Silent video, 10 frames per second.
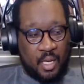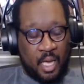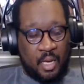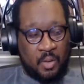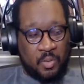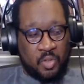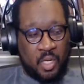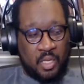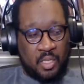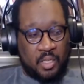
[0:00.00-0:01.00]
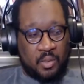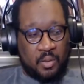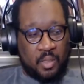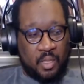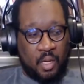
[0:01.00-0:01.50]
I don't trust you
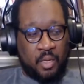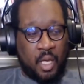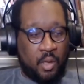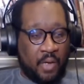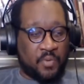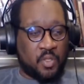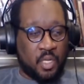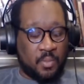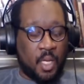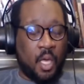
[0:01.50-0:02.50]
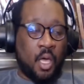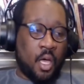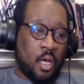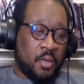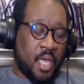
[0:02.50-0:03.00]
okay you'll have to trust me
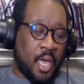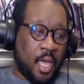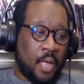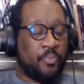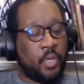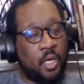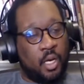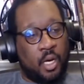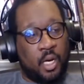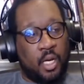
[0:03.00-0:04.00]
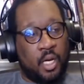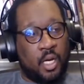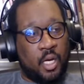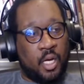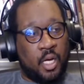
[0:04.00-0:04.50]
okay all right
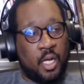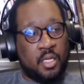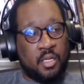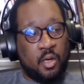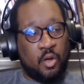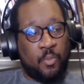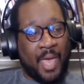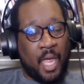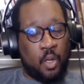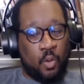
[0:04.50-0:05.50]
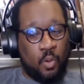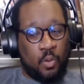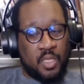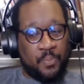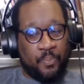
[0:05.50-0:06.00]
uh so bad
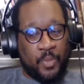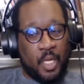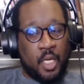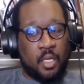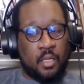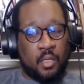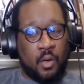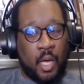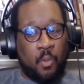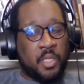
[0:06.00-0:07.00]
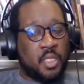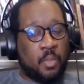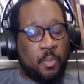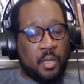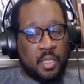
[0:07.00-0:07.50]
news so I went to the
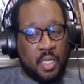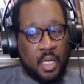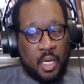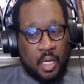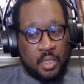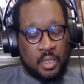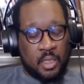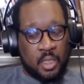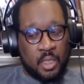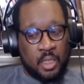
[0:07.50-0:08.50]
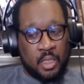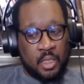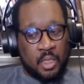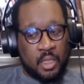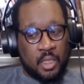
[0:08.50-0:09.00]
person that to
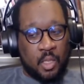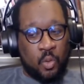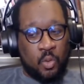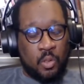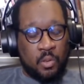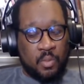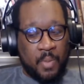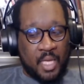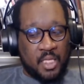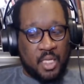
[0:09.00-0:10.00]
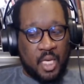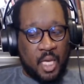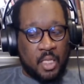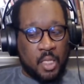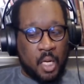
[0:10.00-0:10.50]
who knows magic
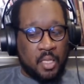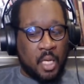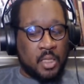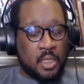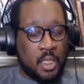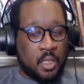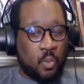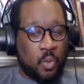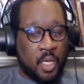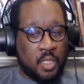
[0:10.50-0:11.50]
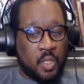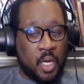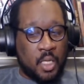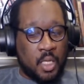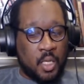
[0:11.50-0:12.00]
and it turns out she's the one that's
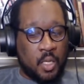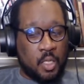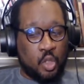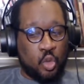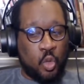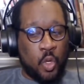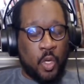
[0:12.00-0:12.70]
trying to kill you